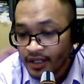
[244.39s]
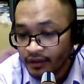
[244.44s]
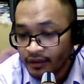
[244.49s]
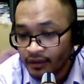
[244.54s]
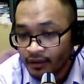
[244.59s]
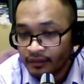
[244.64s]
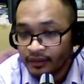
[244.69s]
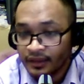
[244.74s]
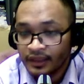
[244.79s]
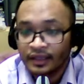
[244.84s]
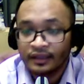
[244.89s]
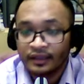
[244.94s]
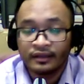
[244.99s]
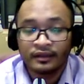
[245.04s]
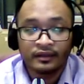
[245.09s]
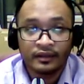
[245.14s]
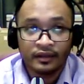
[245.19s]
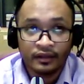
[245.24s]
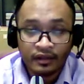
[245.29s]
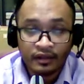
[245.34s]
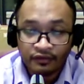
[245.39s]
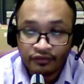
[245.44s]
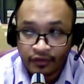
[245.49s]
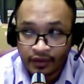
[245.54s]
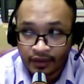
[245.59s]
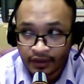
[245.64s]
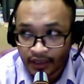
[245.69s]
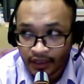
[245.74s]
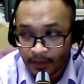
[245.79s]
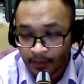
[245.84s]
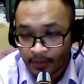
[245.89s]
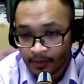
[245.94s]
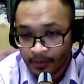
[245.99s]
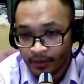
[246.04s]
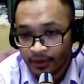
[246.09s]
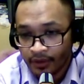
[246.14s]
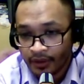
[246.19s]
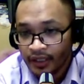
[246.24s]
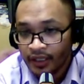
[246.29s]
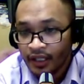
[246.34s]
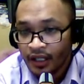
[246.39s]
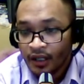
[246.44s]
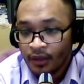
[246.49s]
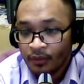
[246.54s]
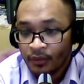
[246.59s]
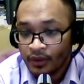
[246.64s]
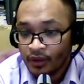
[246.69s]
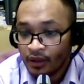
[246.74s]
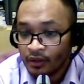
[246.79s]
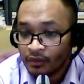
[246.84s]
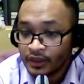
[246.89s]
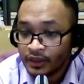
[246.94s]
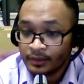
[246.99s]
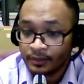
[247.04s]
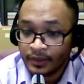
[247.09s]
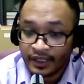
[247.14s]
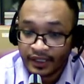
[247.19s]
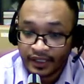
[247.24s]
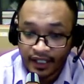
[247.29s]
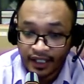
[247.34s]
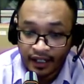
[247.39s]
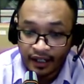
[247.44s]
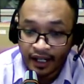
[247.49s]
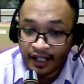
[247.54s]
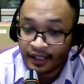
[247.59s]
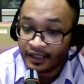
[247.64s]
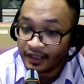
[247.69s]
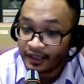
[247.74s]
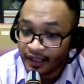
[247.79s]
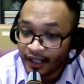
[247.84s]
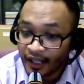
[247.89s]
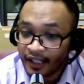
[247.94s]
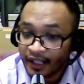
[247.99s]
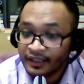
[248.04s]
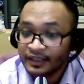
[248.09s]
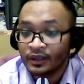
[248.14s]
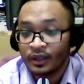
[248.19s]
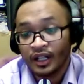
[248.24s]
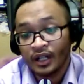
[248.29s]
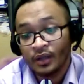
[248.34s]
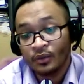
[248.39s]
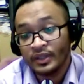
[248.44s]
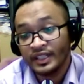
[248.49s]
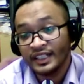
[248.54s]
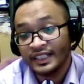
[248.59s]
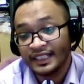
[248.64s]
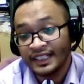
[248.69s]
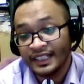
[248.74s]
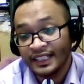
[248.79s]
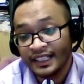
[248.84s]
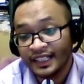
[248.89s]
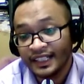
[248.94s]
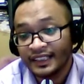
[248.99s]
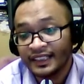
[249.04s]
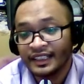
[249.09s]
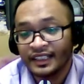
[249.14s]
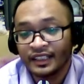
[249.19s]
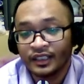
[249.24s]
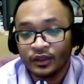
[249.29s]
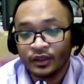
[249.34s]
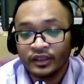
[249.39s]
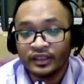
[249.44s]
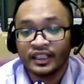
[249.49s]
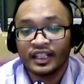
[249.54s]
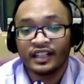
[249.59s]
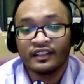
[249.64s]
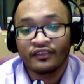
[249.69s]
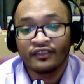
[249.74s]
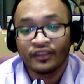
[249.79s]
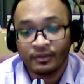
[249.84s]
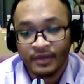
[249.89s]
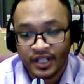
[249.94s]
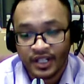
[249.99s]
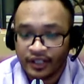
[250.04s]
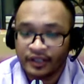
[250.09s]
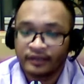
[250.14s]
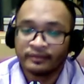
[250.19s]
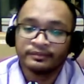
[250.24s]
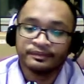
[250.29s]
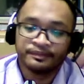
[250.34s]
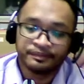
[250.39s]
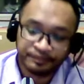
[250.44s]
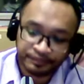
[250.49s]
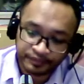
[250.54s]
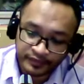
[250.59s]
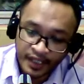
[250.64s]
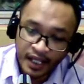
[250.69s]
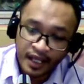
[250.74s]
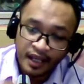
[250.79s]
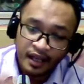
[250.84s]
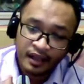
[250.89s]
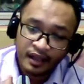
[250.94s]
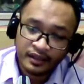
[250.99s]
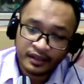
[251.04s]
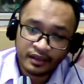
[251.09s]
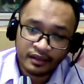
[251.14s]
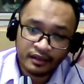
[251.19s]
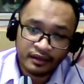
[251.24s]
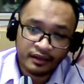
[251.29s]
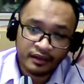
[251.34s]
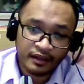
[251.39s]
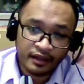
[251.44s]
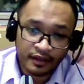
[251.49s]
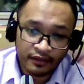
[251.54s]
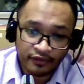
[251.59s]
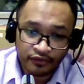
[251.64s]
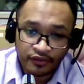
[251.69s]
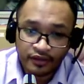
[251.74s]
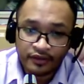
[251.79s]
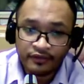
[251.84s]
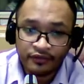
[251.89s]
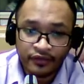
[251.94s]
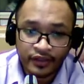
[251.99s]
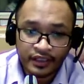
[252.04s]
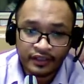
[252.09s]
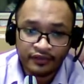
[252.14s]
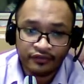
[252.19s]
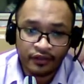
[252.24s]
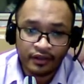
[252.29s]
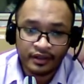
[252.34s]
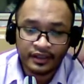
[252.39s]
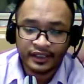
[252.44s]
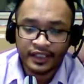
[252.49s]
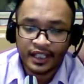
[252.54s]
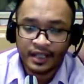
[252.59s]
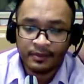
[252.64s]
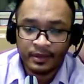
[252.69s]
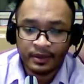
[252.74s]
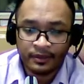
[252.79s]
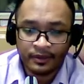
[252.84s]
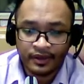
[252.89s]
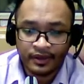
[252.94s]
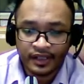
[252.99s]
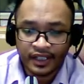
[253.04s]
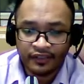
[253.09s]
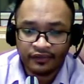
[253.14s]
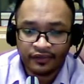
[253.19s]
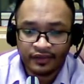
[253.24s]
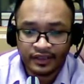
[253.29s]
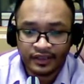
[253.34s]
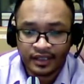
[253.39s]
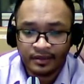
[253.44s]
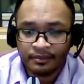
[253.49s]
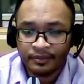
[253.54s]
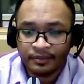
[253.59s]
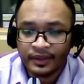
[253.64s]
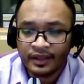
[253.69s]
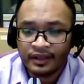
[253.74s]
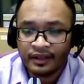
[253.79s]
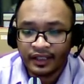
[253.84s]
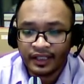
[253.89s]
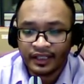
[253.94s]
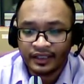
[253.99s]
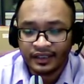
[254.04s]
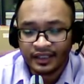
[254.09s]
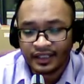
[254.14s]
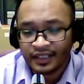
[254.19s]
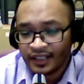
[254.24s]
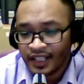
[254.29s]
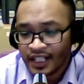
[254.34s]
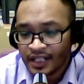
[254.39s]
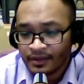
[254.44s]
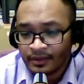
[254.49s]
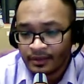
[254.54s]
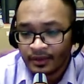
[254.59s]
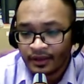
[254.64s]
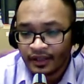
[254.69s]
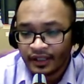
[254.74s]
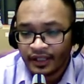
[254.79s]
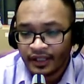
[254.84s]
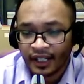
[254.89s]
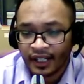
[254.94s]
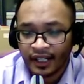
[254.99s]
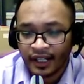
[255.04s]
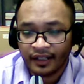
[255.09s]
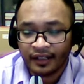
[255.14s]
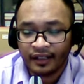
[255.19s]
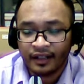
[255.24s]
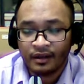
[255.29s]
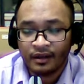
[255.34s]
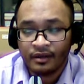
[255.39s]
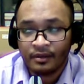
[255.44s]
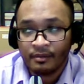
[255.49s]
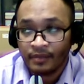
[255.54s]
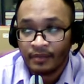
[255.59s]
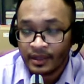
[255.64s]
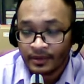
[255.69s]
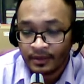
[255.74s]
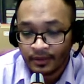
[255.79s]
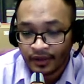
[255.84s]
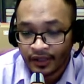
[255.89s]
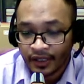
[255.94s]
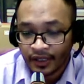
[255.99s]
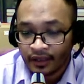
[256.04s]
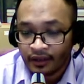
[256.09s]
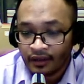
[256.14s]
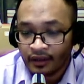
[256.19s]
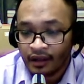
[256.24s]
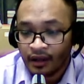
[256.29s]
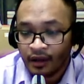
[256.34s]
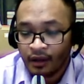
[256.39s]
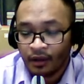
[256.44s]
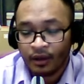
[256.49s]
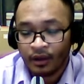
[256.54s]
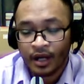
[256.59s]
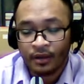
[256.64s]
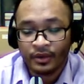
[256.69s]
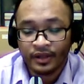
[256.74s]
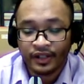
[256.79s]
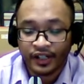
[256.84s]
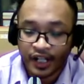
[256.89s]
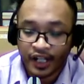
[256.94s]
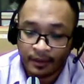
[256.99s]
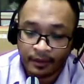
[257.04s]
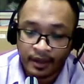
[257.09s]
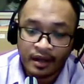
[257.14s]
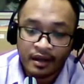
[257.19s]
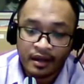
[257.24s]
on the non-volatile memory will always be there unless we deleted those information. So for the volatile memory, for example, is a cache memory and our main memory or our RAM lah,